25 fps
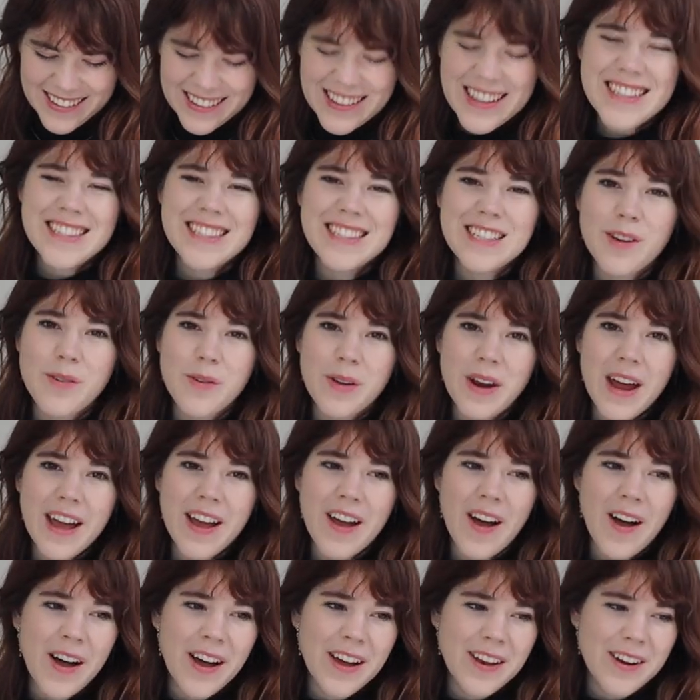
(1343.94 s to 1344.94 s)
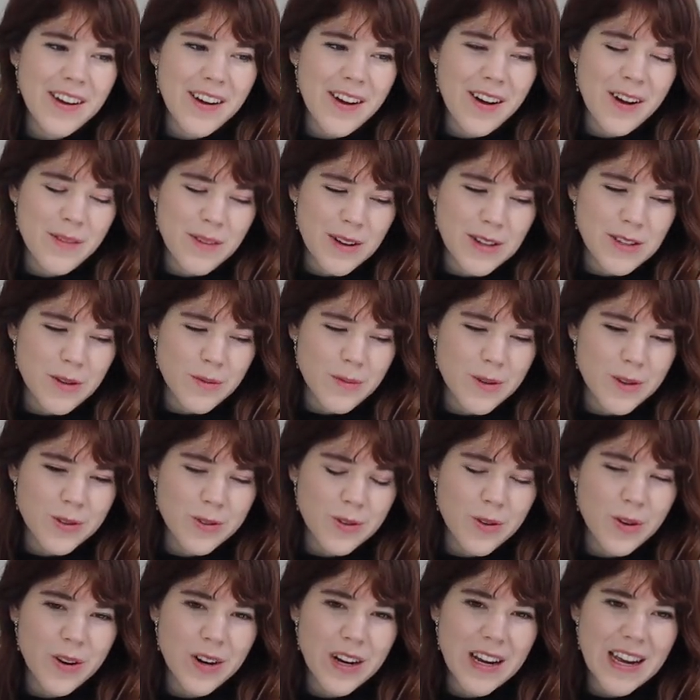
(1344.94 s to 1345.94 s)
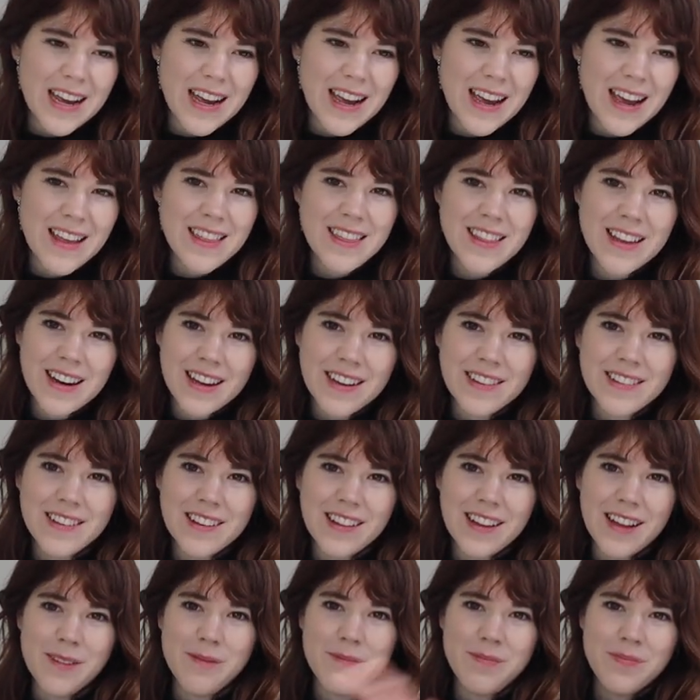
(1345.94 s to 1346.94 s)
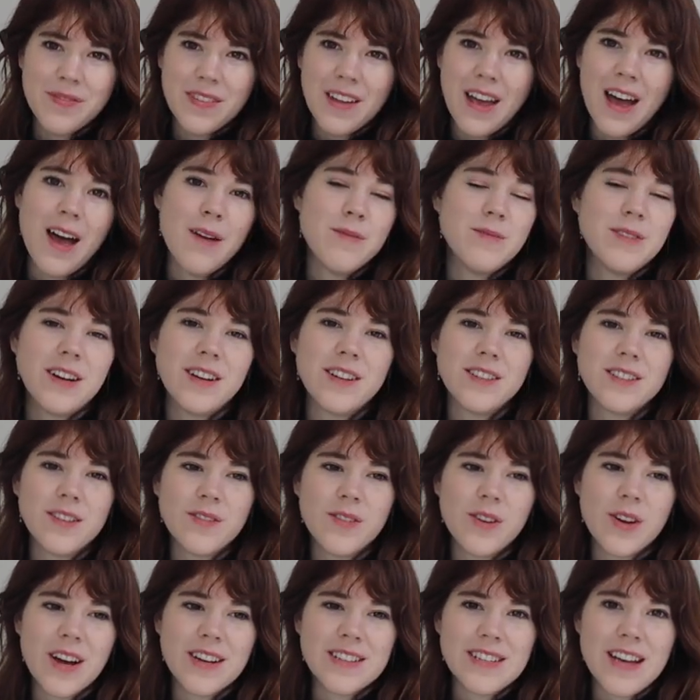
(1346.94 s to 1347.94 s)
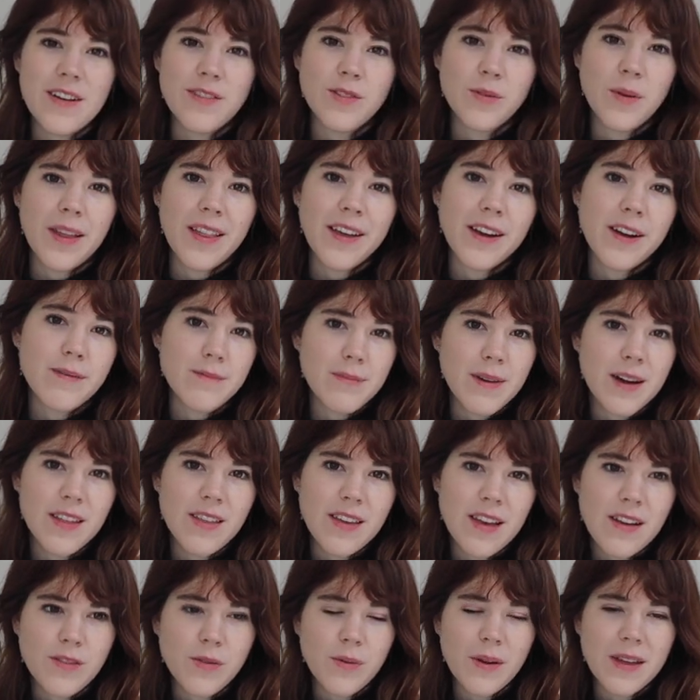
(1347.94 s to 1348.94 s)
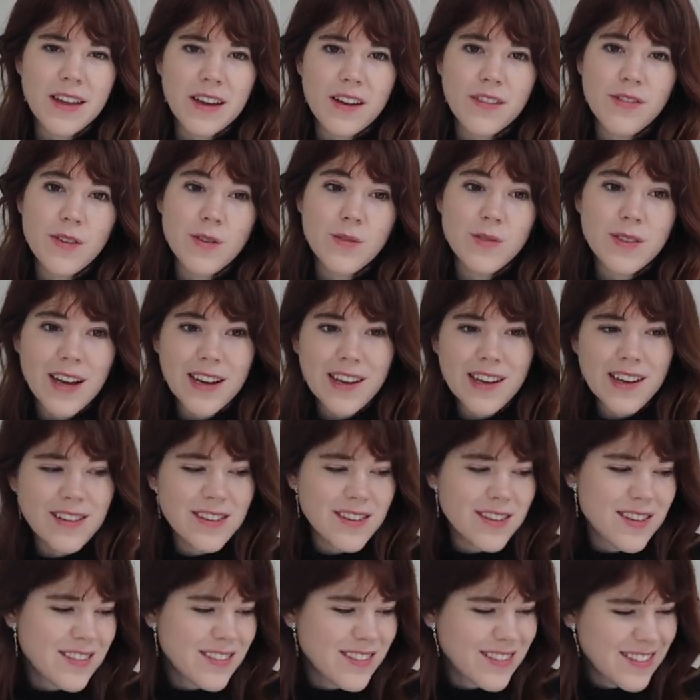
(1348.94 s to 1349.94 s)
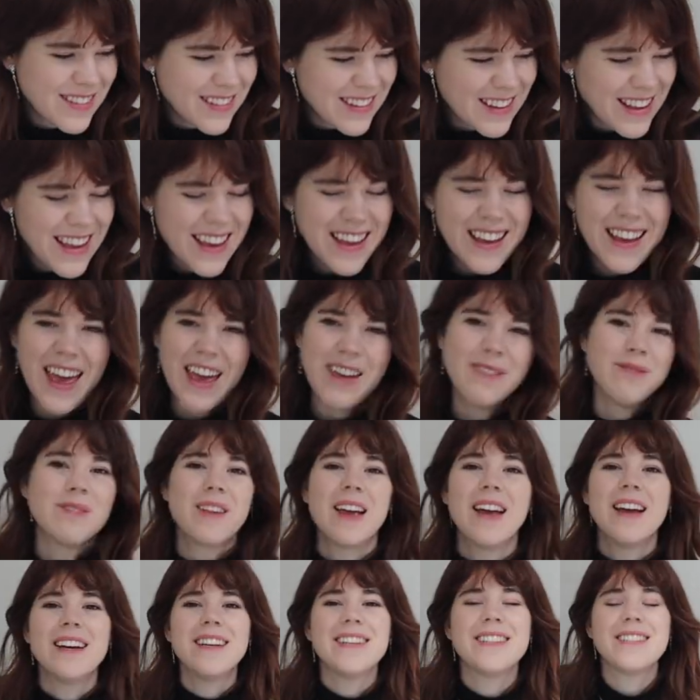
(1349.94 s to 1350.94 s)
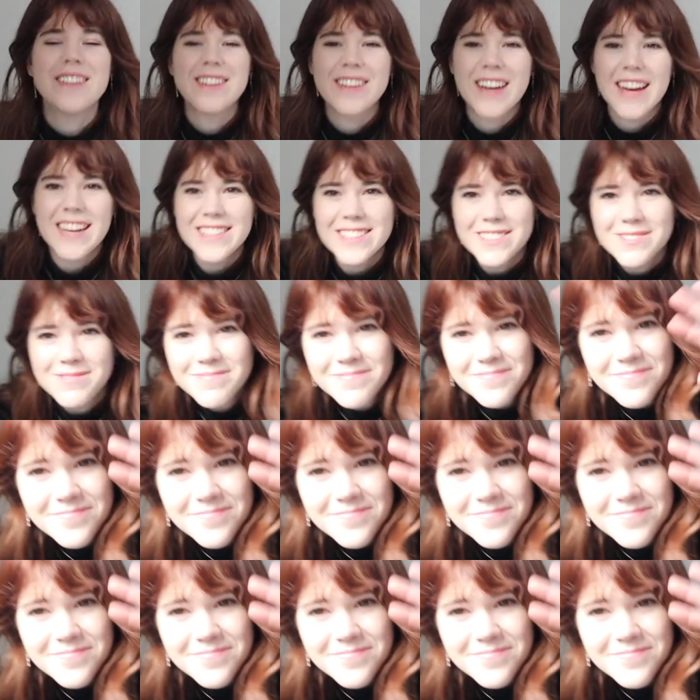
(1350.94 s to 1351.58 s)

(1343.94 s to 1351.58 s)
Let's see what I got on my TOPIK score in the next clip. I'm jealous of you guys. I have to wait like a month. You have to wait like a few seconds. Okay, see you guys.